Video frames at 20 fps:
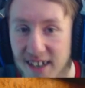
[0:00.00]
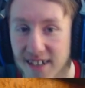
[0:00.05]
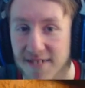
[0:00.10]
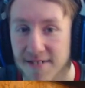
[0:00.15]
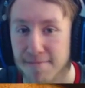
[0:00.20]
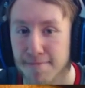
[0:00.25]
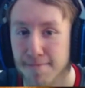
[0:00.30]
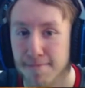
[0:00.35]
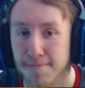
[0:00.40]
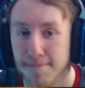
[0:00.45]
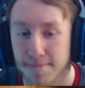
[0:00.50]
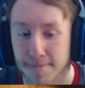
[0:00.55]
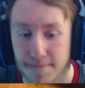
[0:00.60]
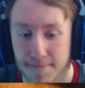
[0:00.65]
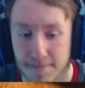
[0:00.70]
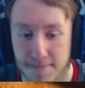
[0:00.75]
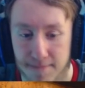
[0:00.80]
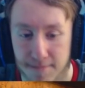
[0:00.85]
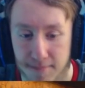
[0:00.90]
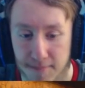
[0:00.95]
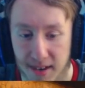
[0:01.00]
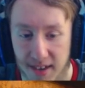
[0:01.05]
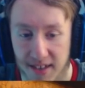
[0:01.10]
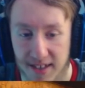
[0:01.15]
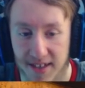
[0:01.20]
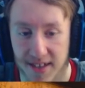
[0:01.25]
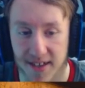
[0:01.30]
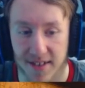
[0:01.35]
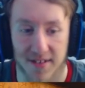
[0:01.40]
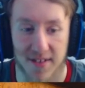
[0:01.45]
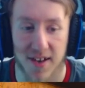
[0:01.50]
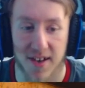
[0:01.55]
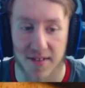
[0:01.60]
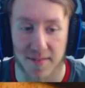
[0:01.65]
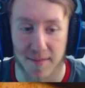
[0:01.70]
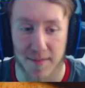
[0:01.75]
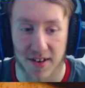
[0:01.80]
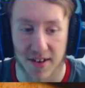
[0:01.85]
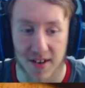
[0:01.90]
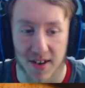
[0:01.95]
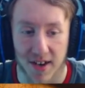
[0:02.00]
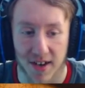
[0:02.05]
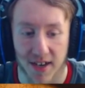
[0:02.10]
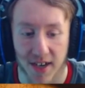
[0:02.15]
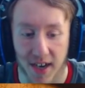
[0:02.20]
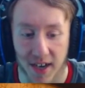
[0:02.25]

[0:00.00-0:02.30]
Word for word: um, but, you know, I've been,